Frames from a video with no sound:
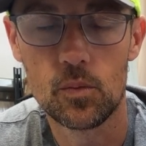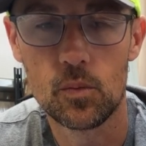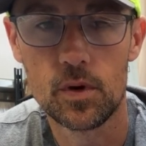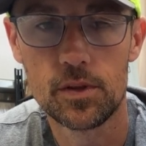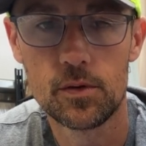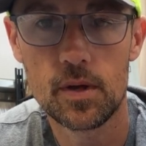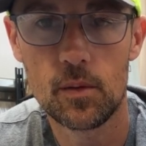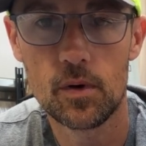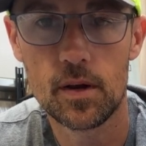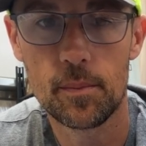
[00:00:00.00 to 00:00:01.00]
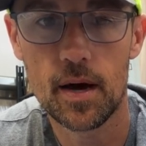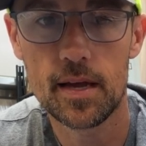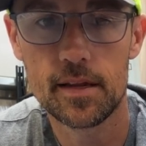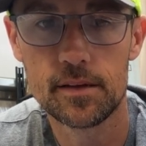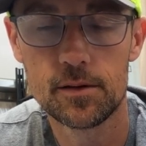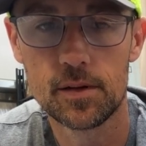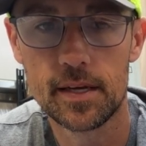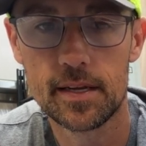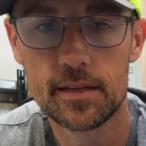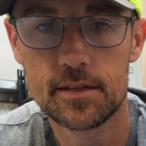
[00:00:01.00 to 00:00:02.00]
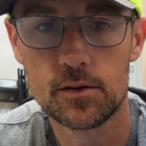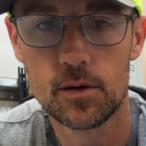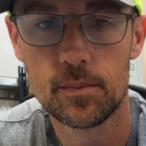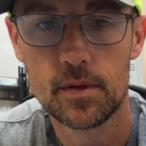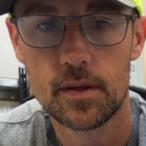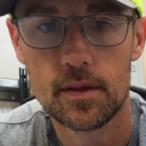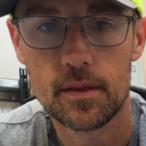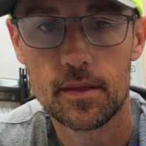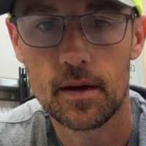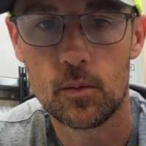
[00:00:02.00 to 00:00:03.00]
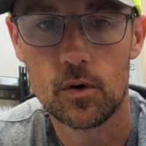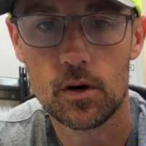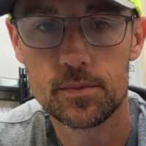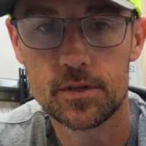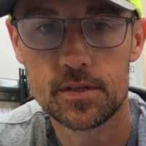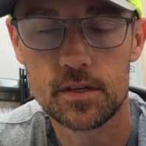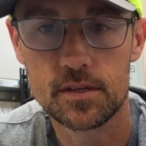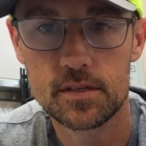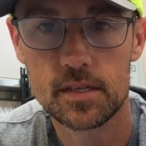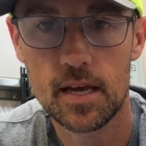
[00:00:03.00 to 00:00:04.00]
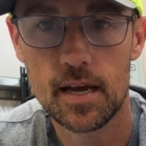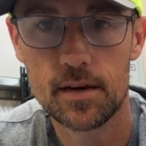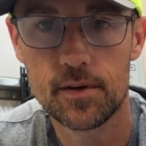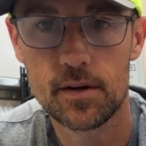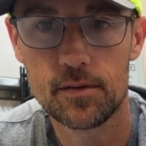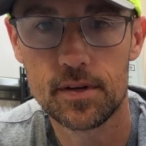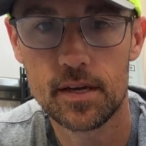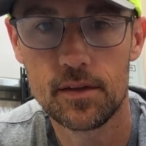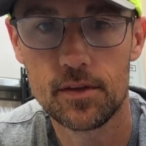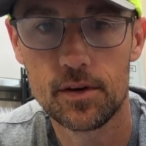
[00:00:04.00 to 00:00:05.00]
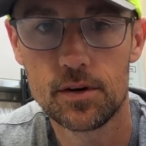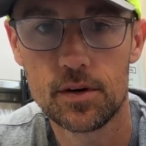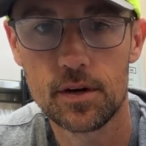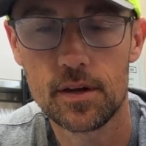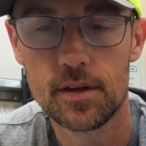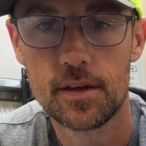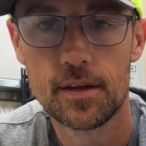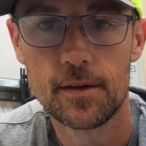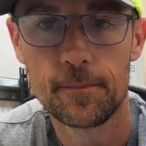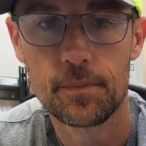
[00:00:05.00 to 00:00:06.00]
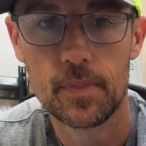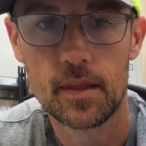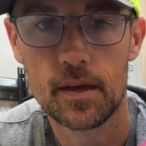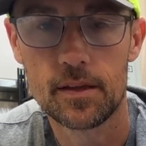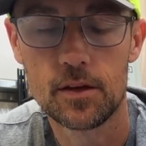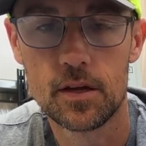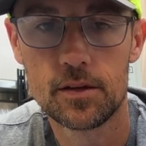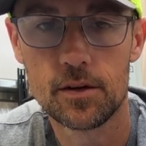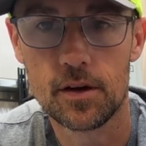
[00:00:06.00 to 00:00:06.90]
when you get one to bite it and you lean into them, that worm's just going to slide right on down the hook, and you're